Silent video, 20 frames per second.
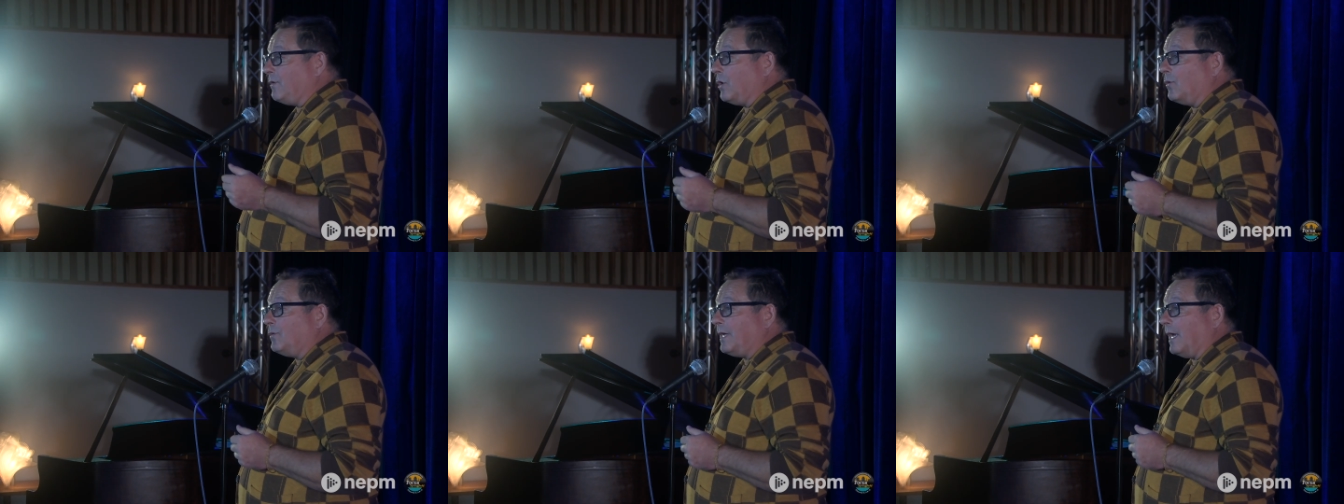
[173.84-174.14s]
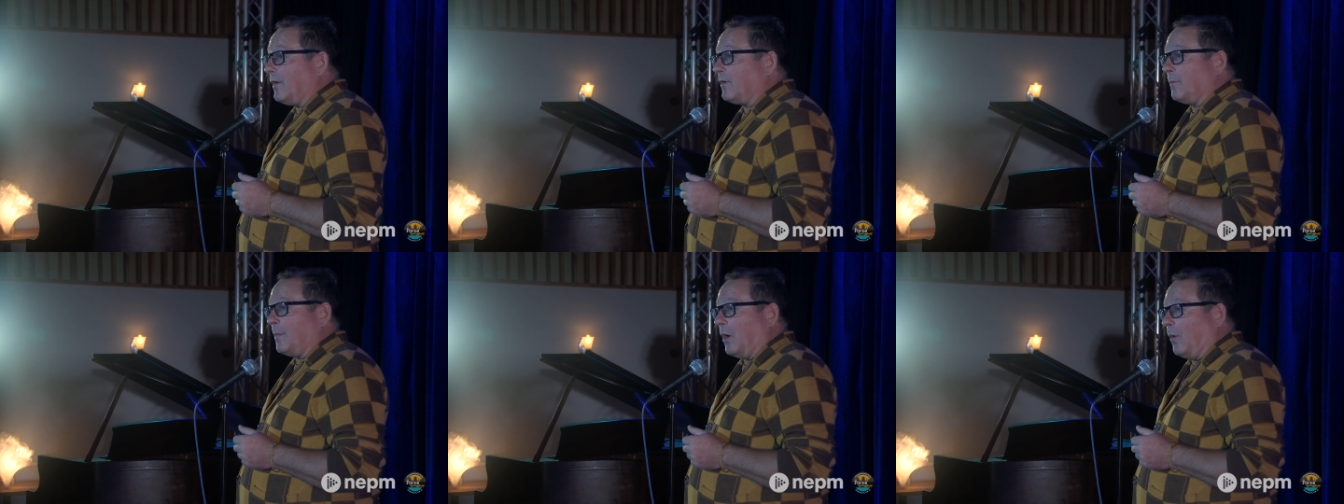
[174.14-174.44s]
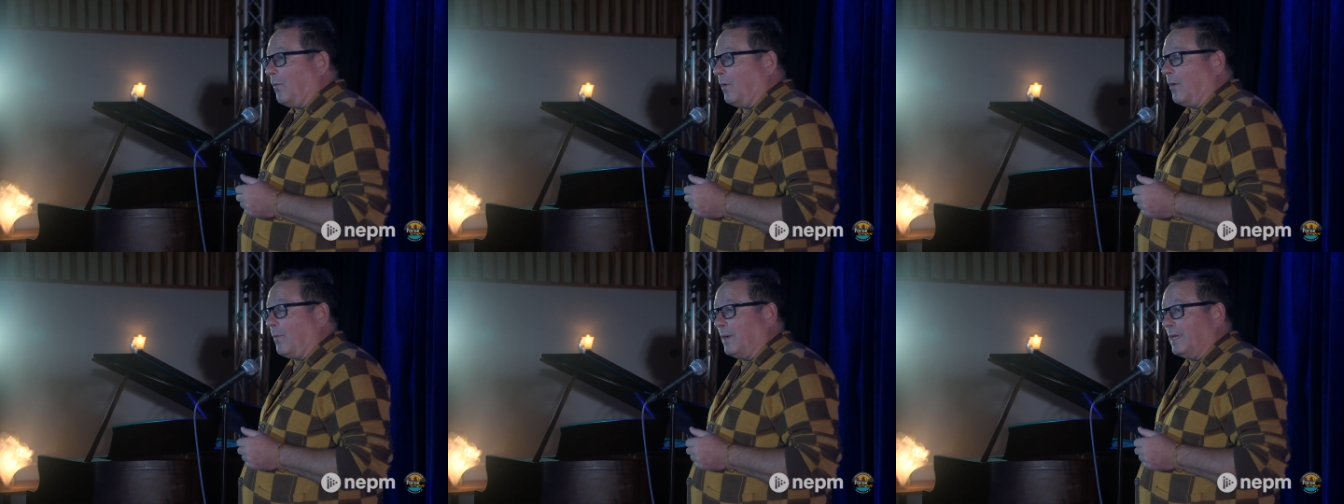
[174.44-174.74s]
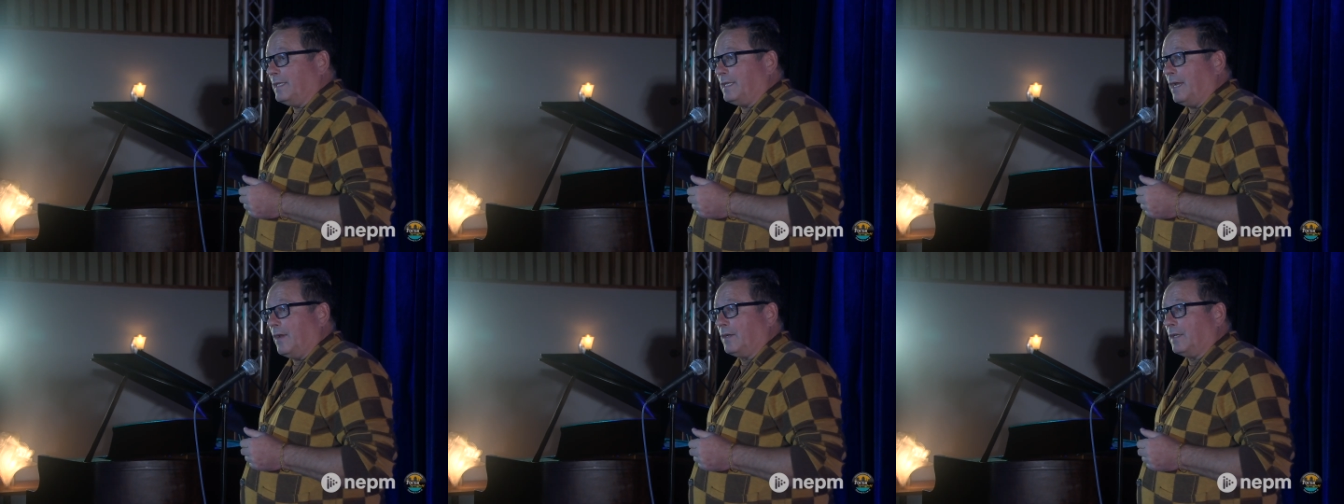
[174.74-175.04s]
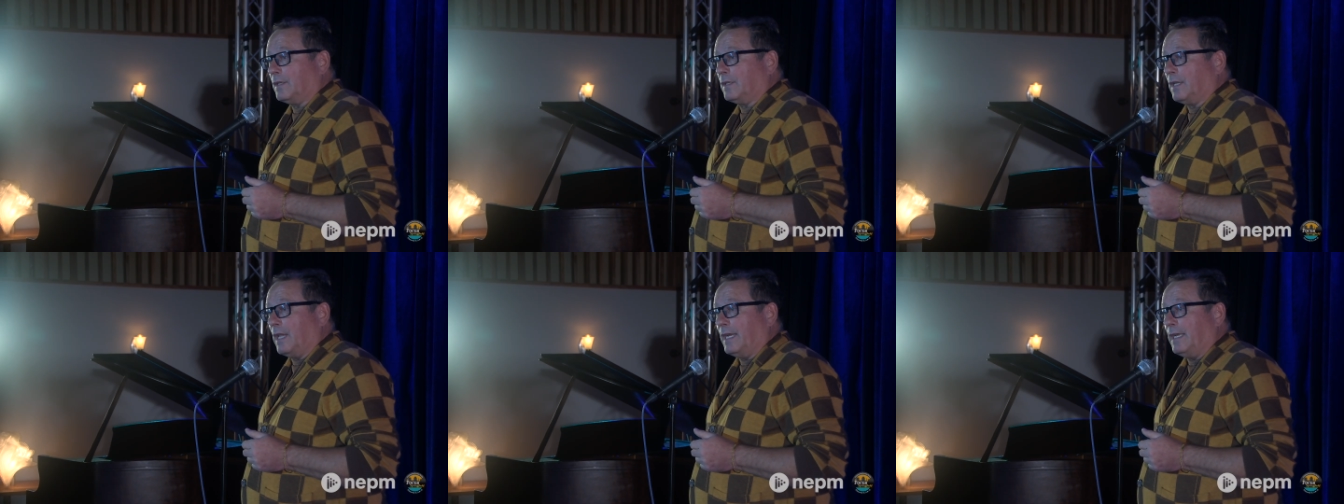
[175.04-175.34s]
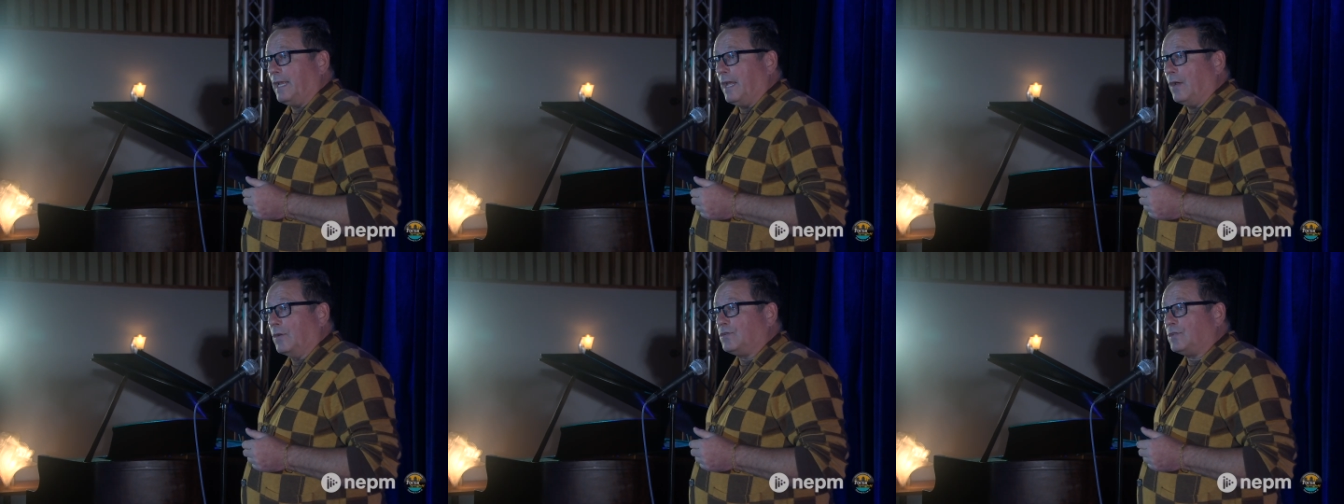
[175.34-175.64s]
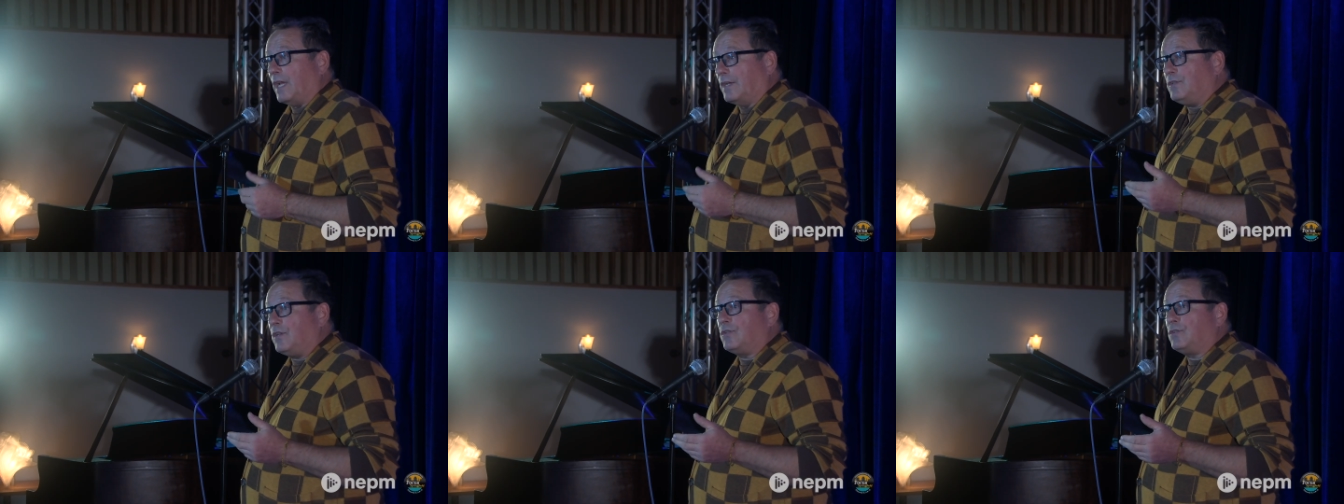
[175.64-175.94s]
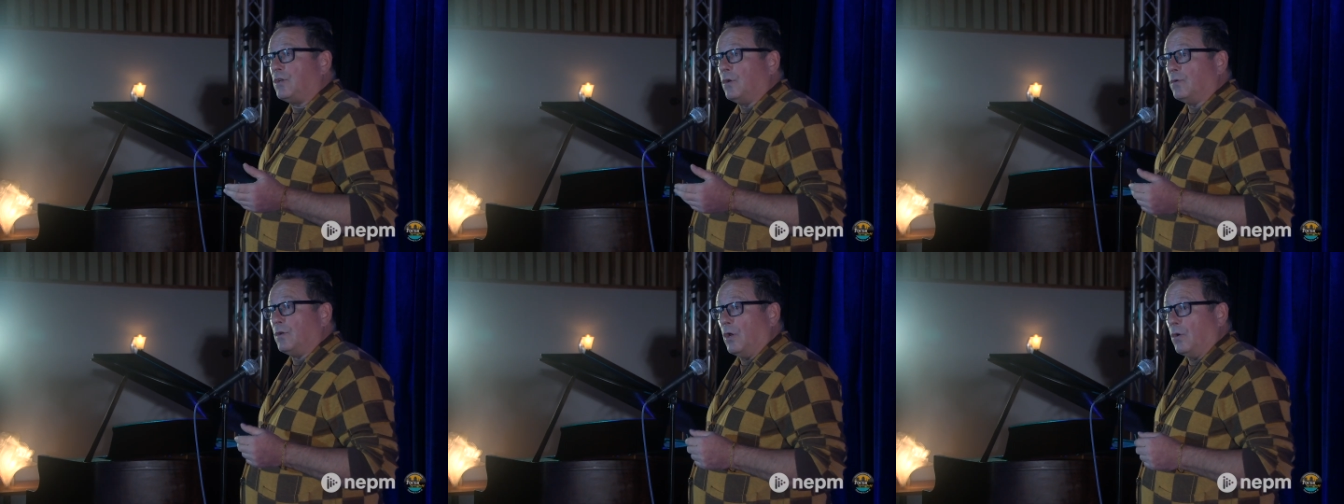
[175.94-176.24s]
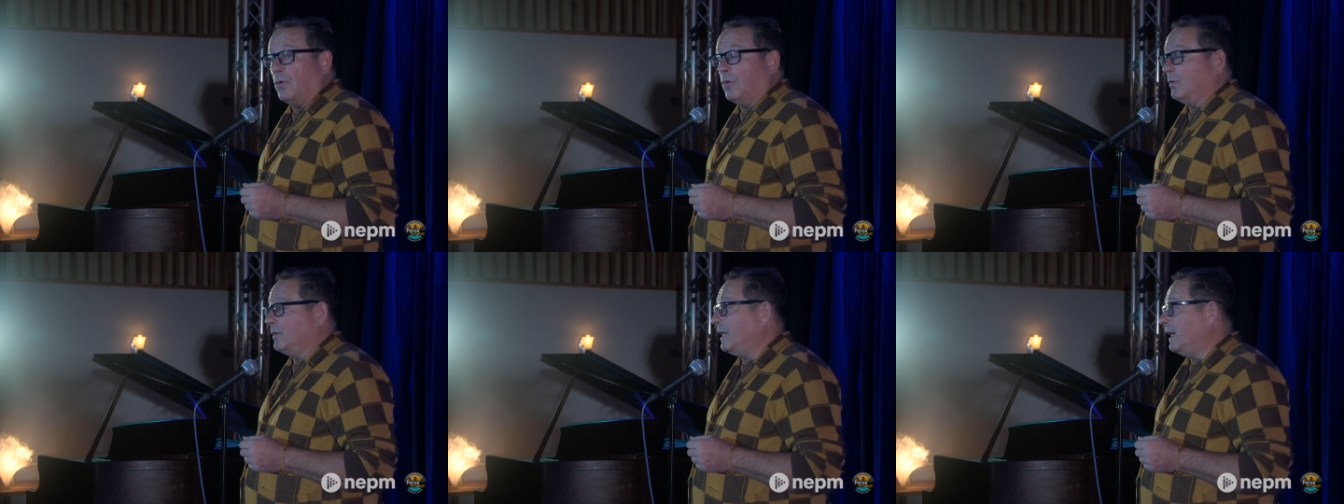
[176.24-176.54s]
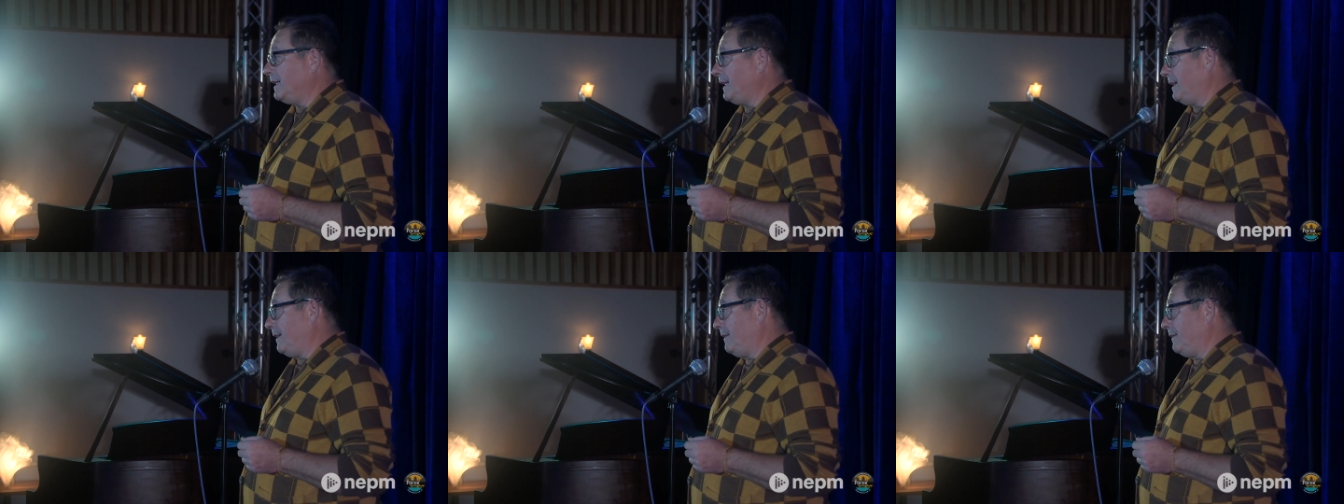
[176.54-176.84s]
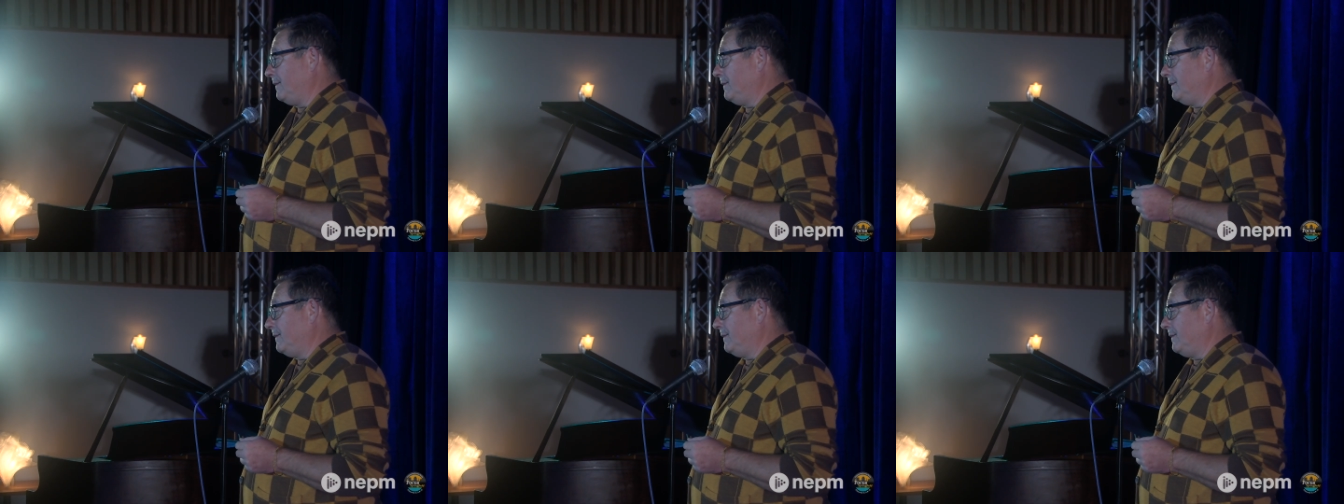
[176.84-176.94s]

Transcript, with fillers: no doubt about what went down at the lighthouse. I just don't know who done it.